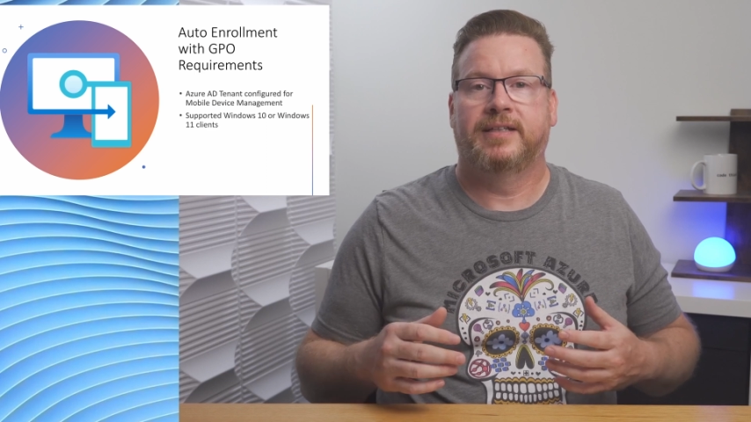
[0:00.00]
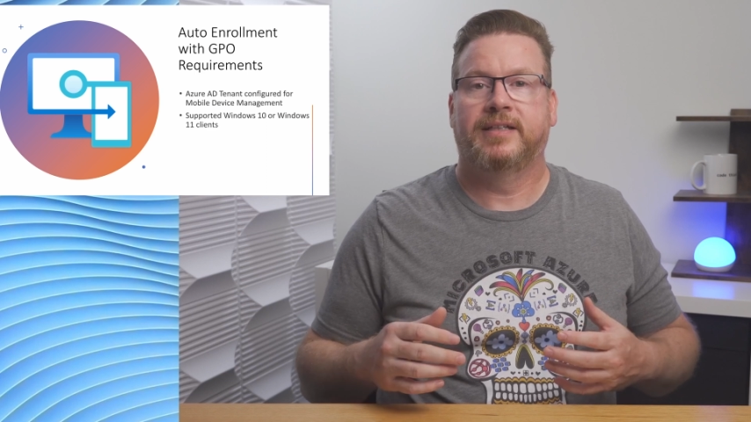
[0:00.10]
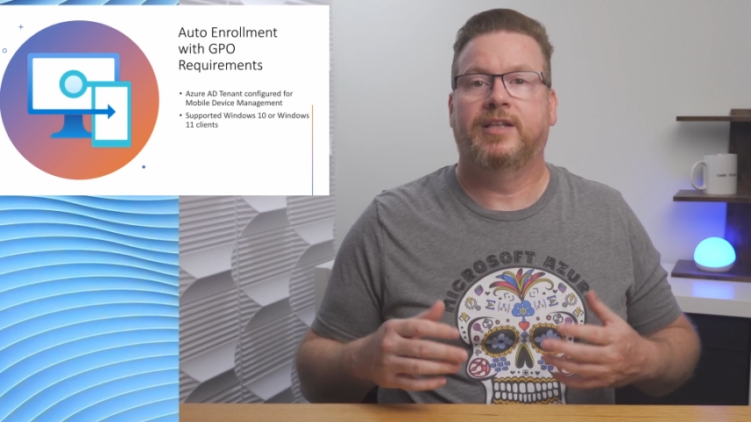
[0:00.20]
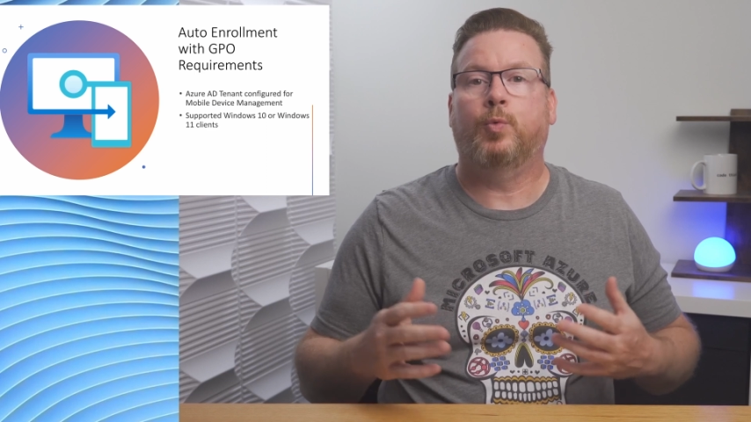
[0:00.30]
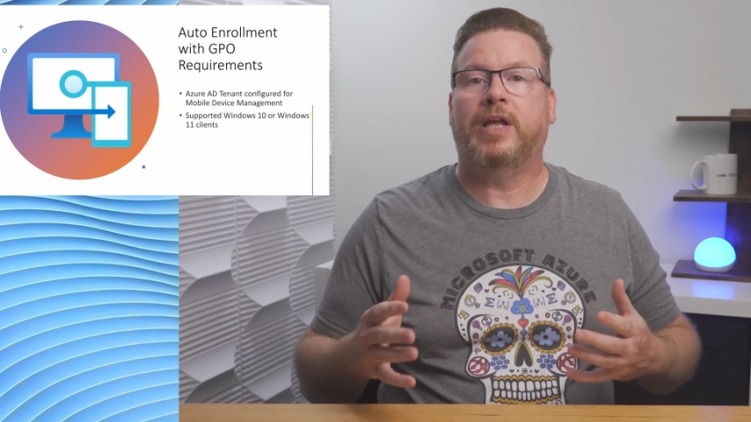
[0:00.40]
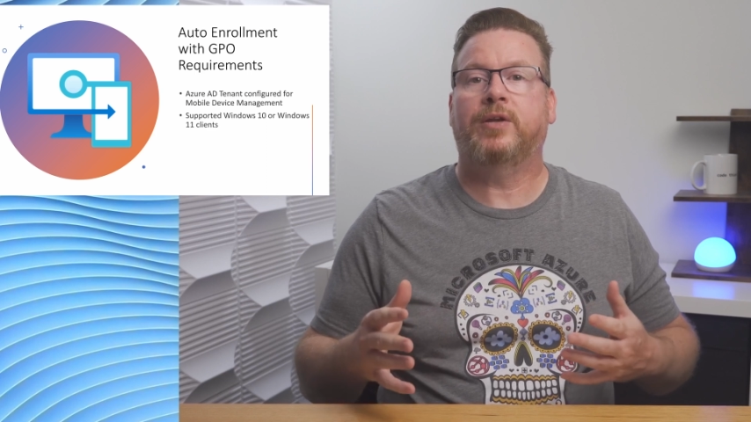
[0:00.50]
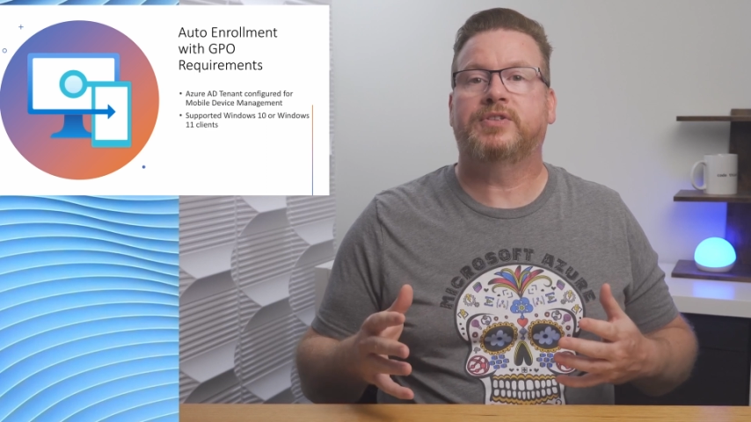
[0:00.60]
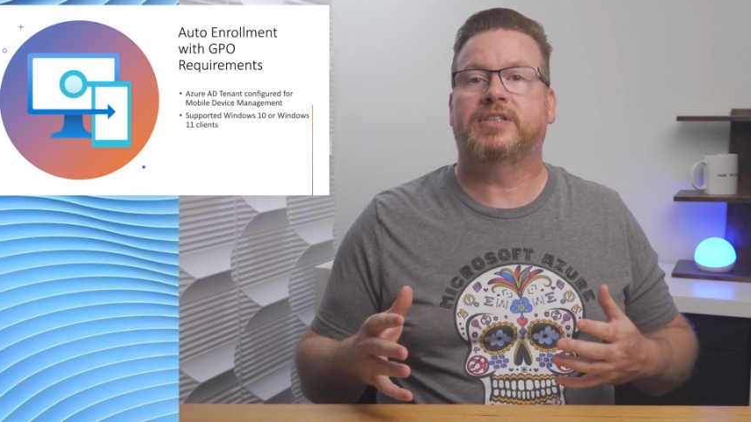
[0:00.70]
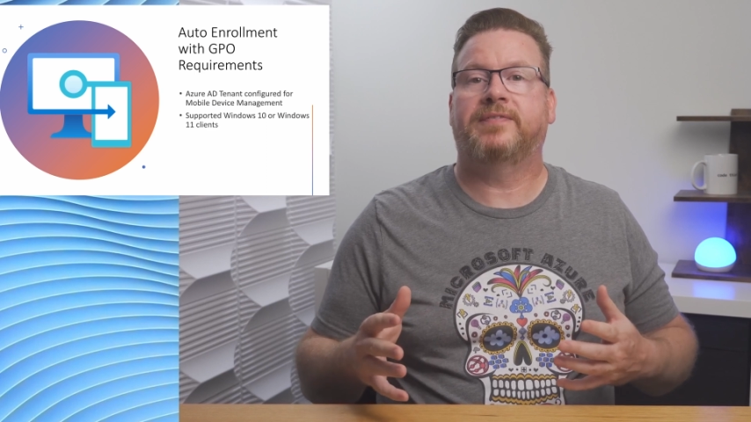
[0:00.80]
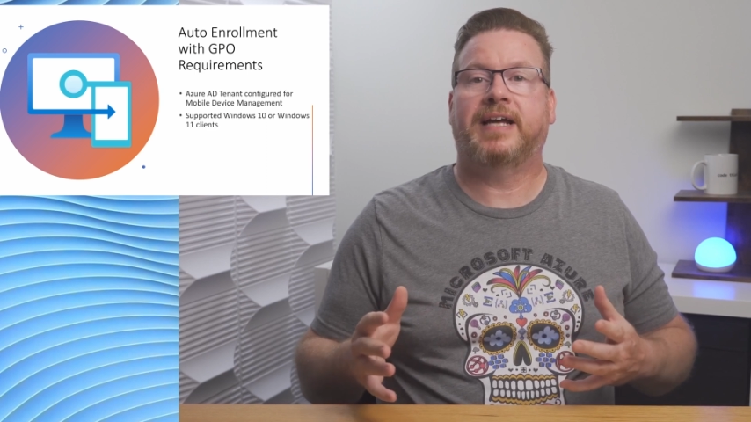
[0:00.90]
The
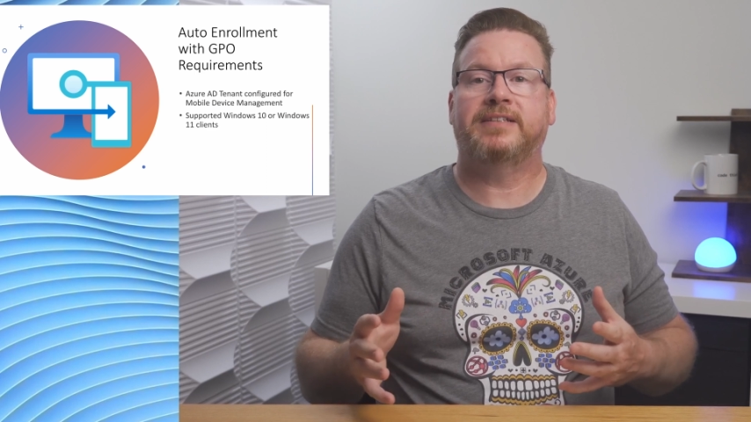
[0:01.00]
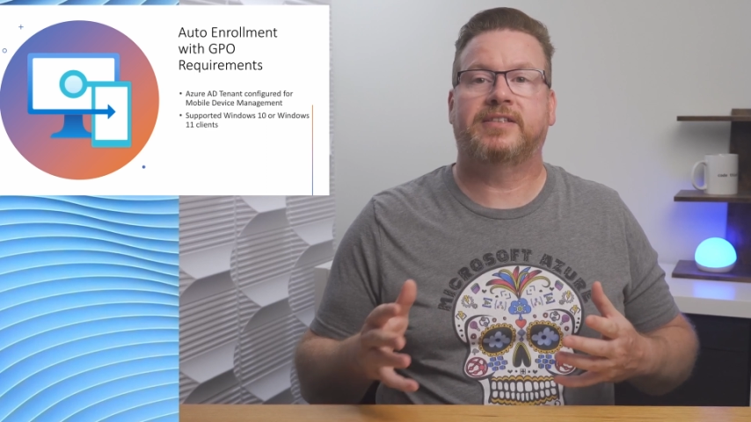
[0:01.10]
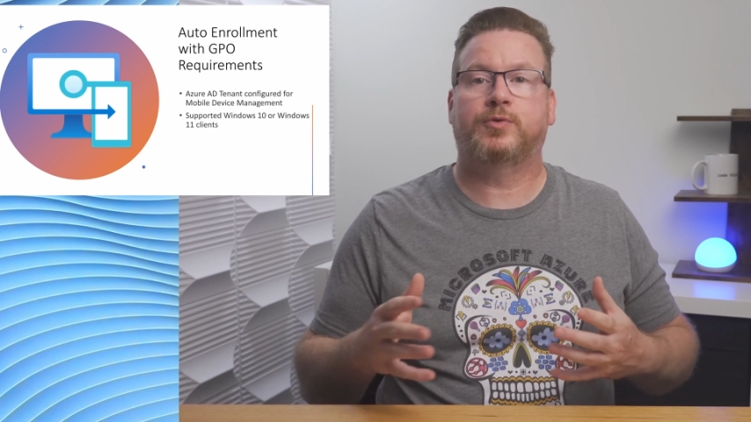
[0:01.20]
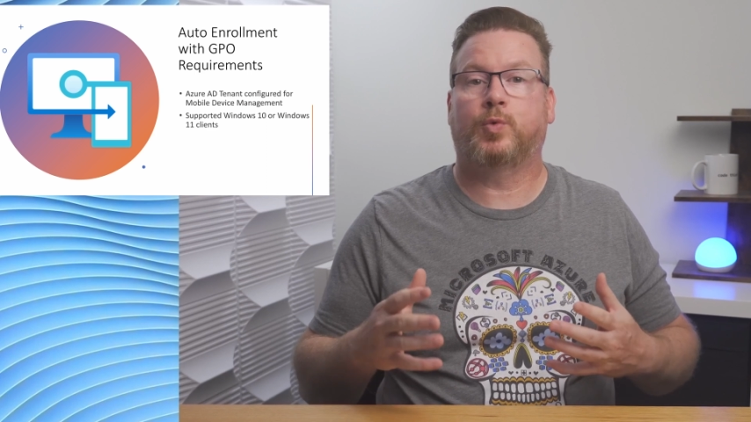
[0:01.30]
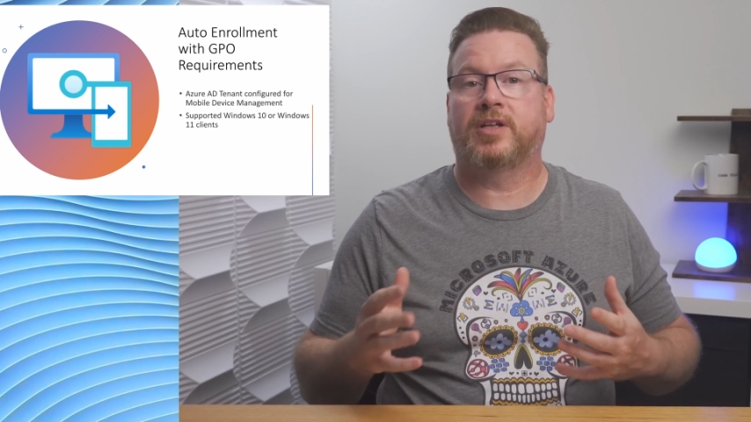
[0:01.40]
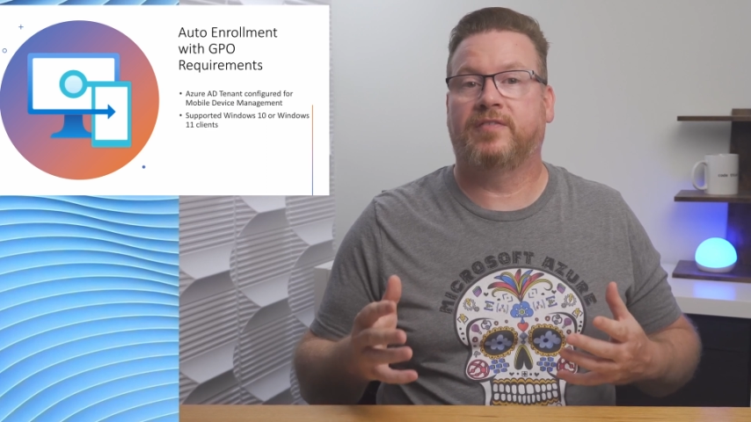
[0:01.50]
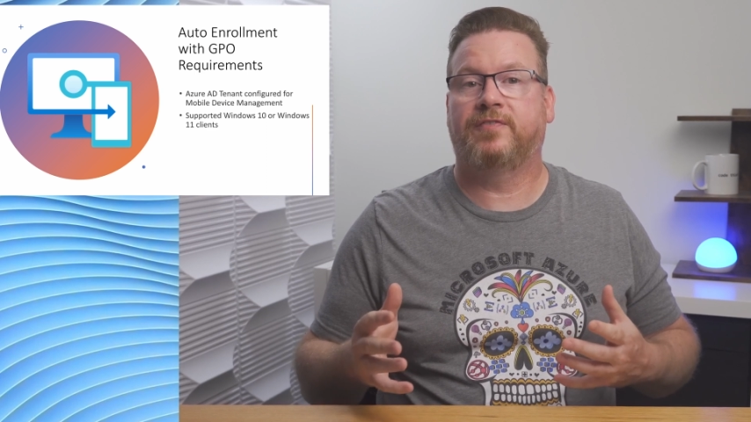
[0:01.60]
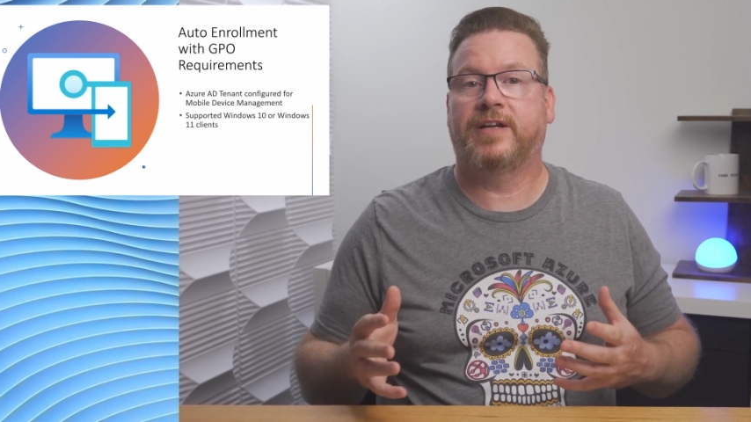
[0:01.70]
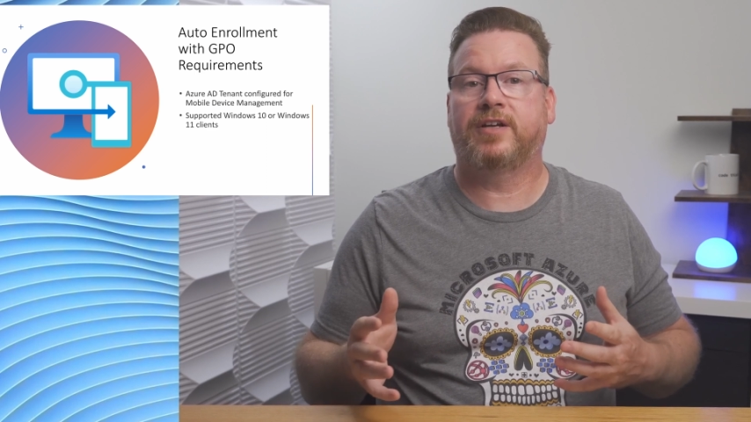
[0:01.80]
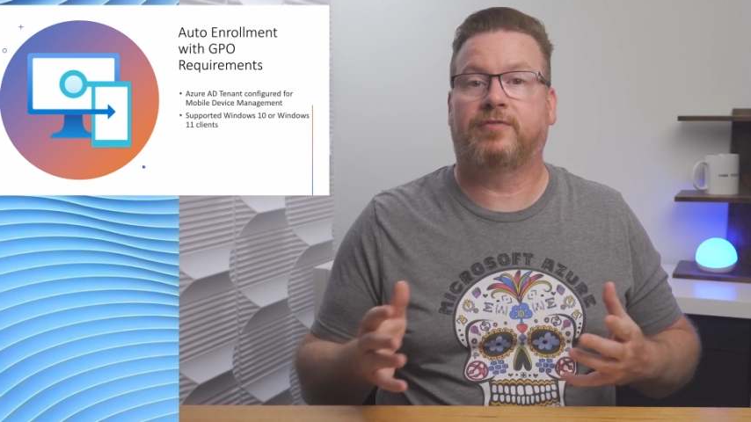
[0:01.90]
Windows devices will
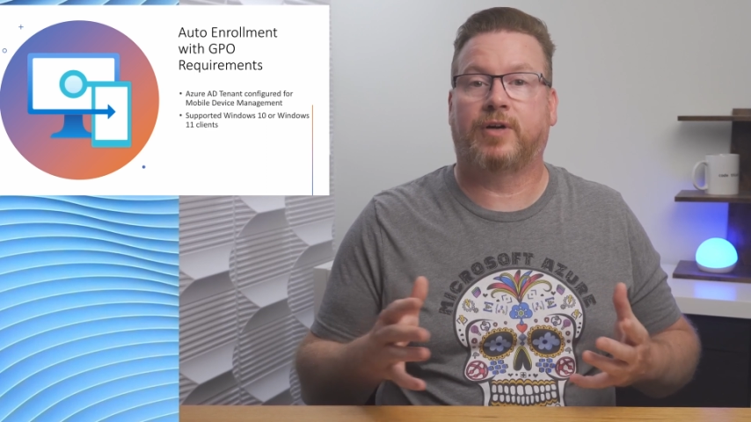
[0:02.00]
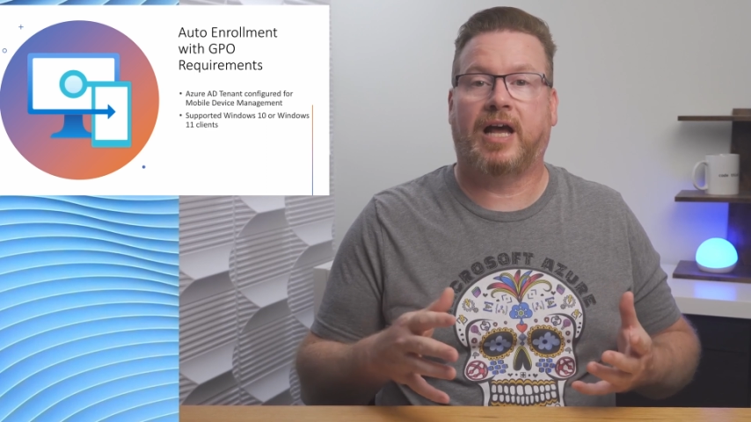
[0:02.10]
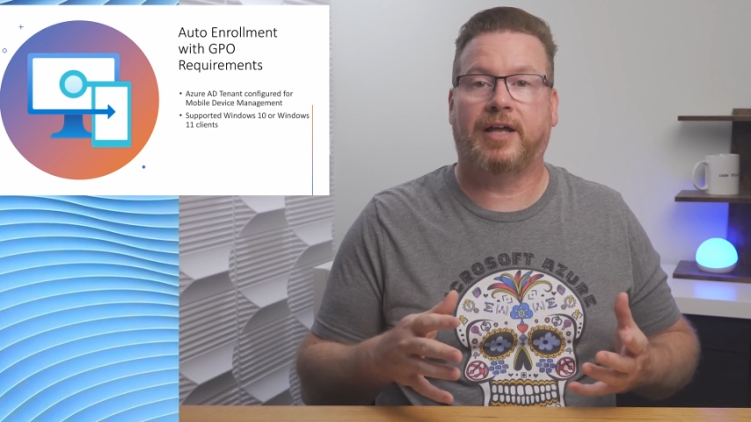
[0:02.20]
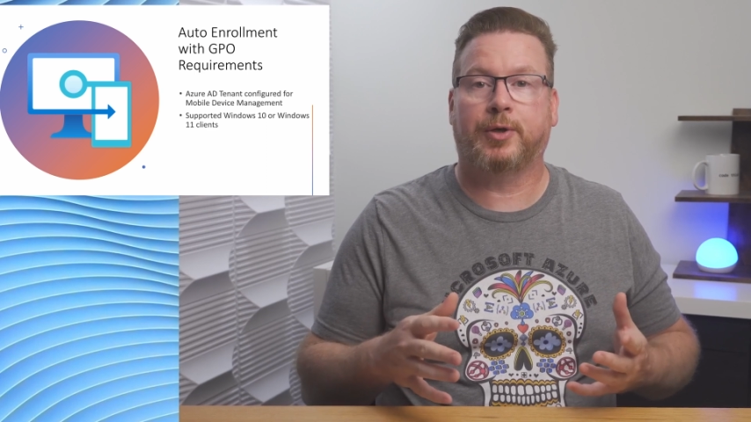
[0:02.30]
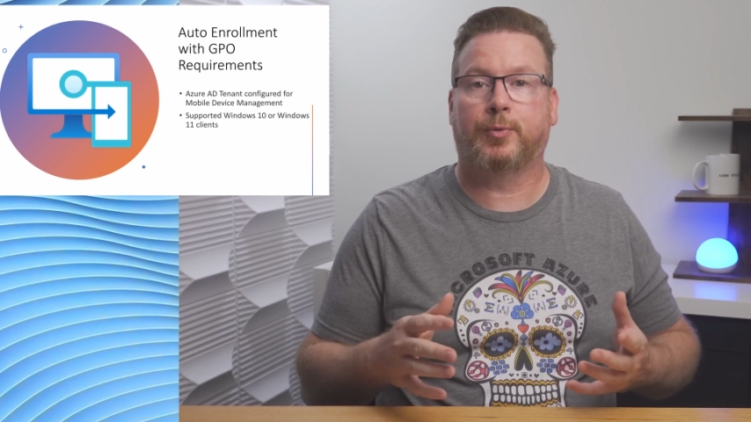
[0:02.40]
configure for auto